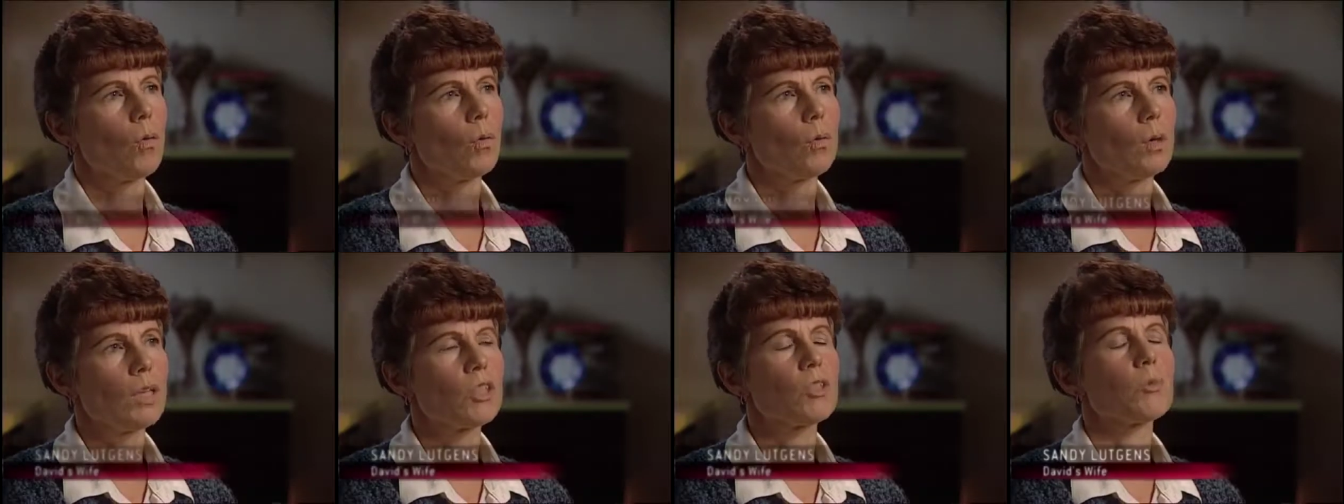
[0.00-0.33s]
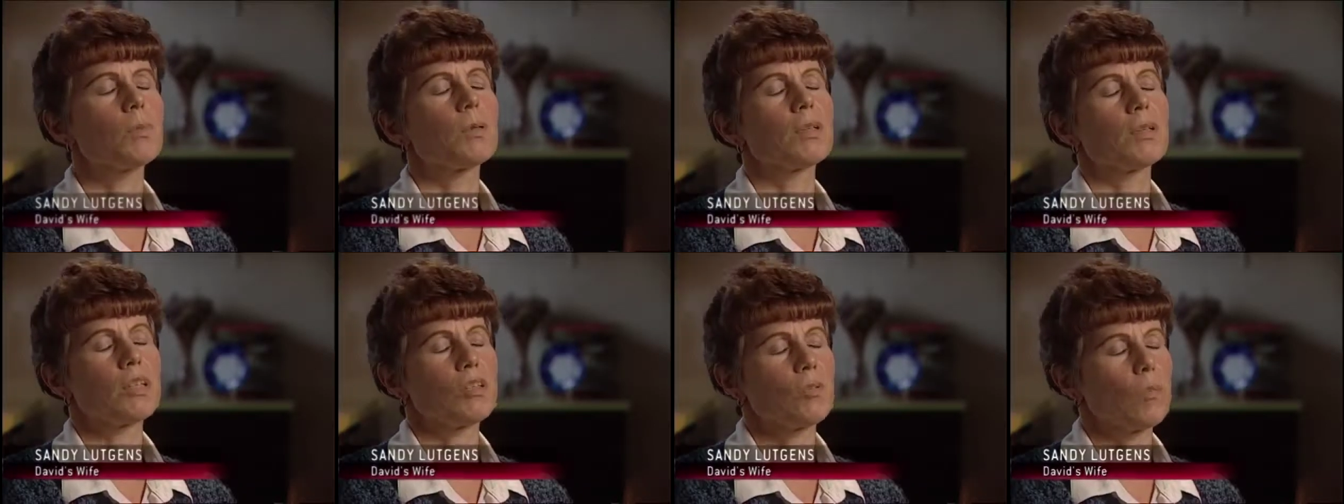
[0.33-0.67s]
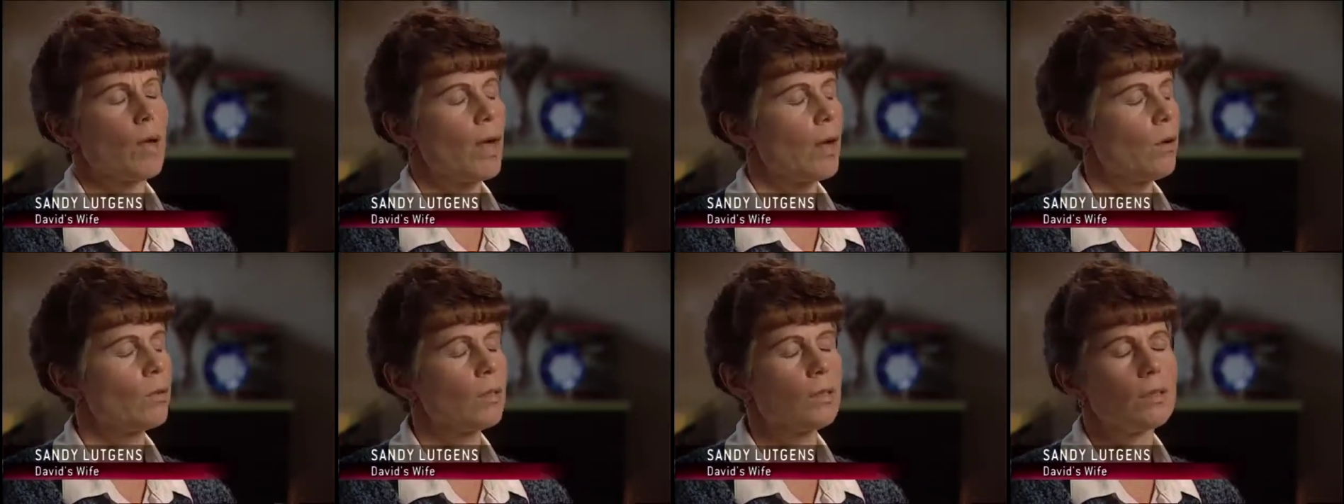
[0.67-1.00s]
Well, let's put it this way
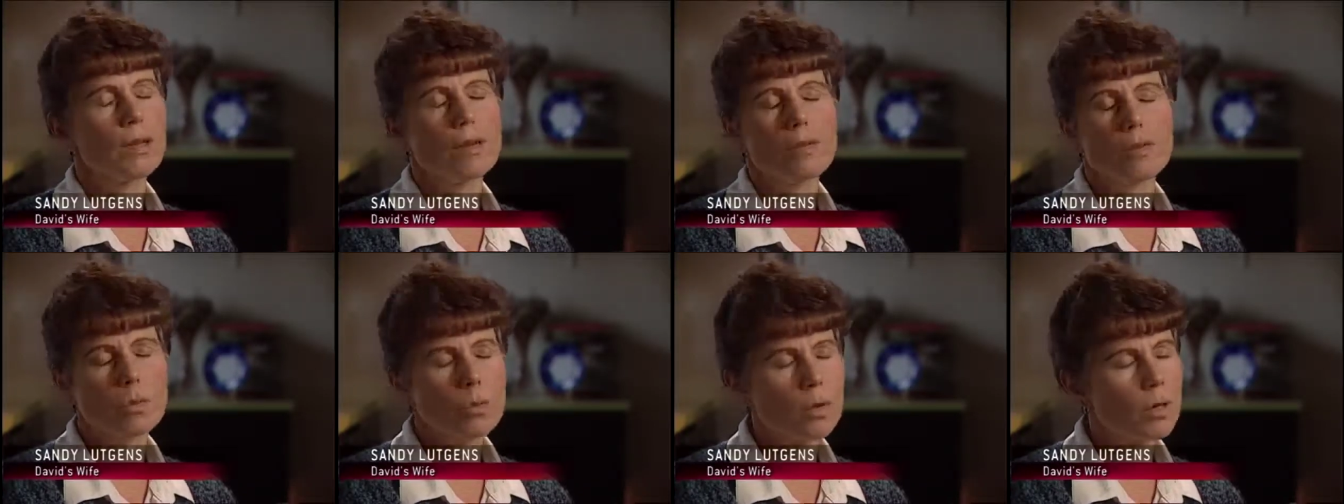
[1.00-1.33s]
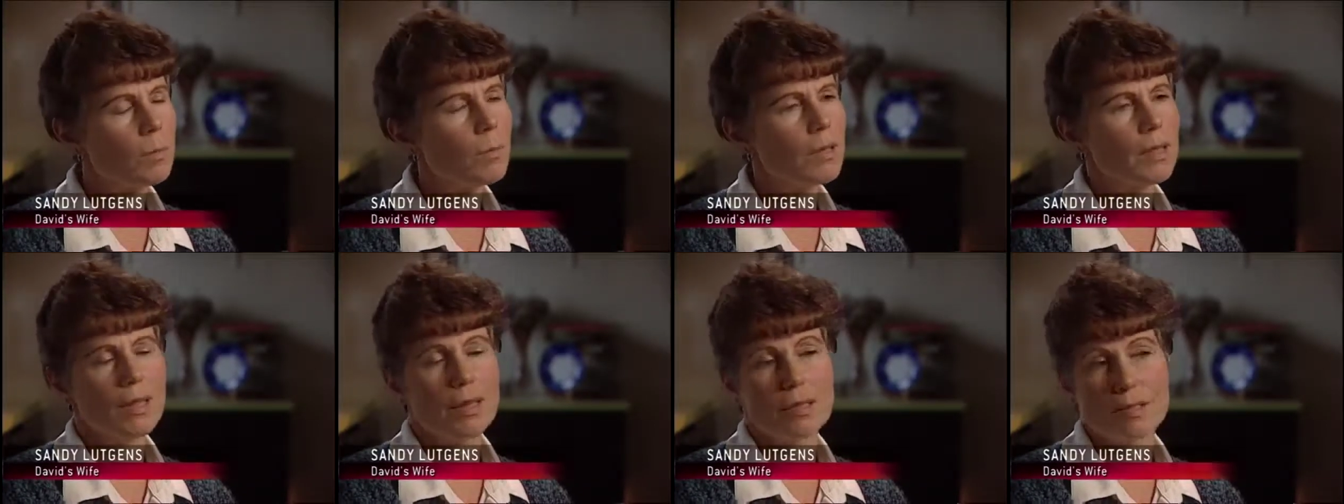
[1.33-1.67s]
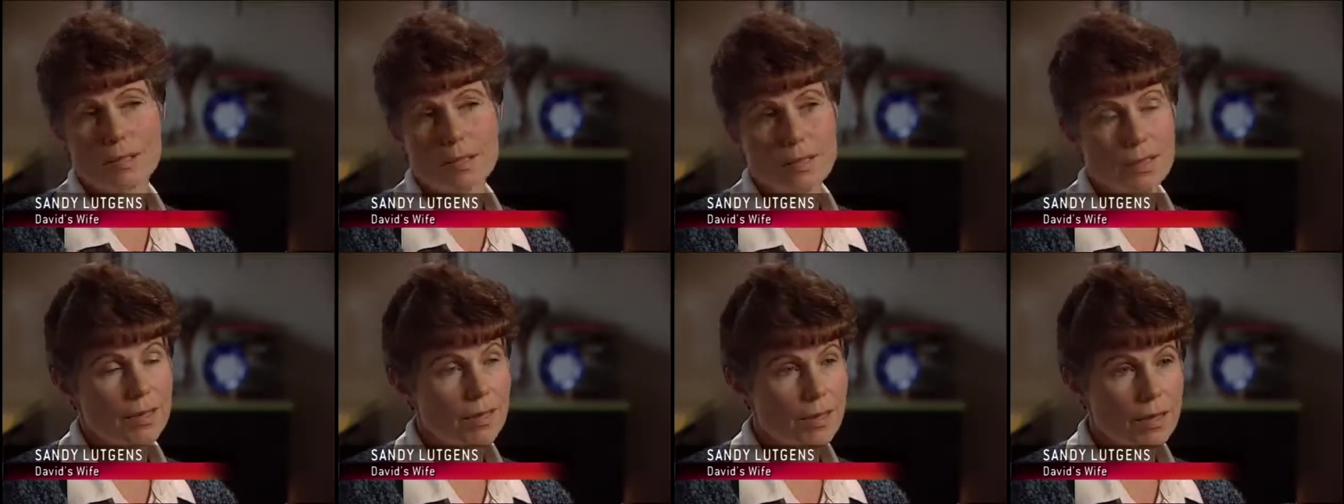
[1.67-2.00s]
I would never want to be that
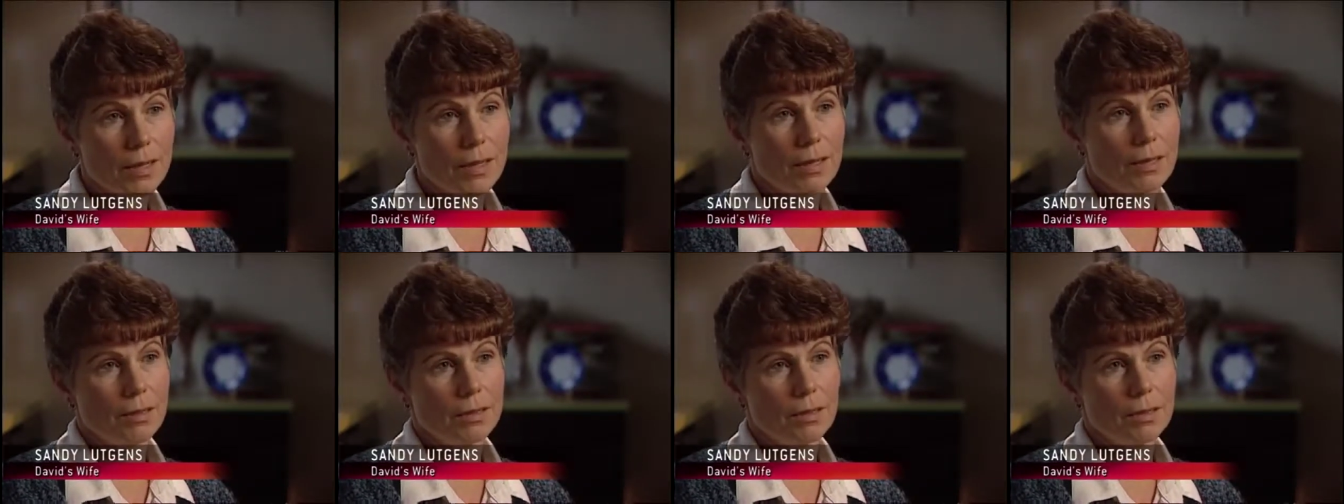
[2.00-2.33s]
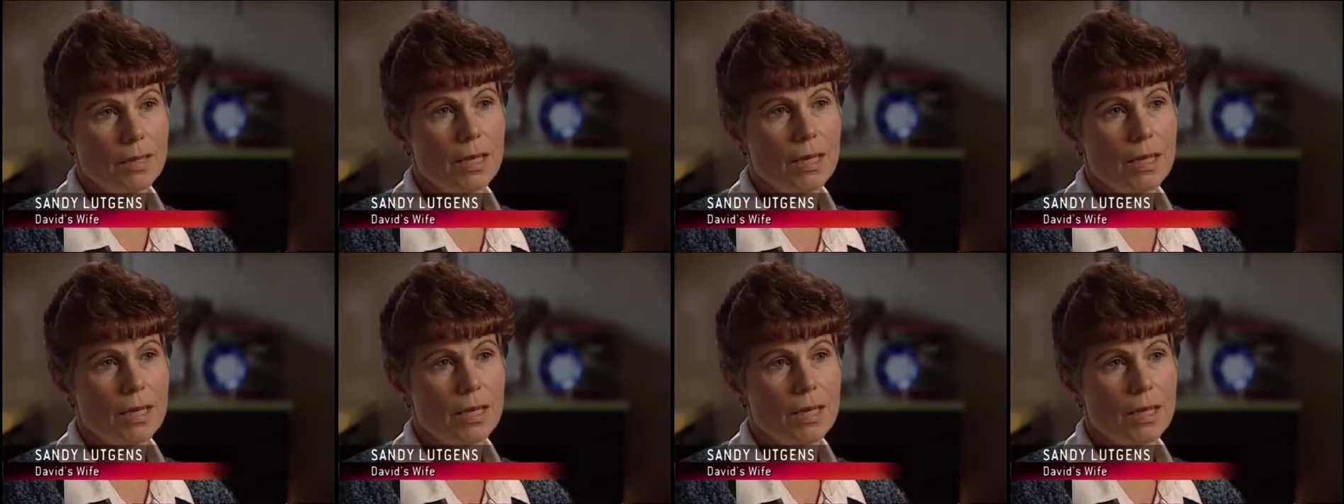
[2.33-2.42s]
sick again.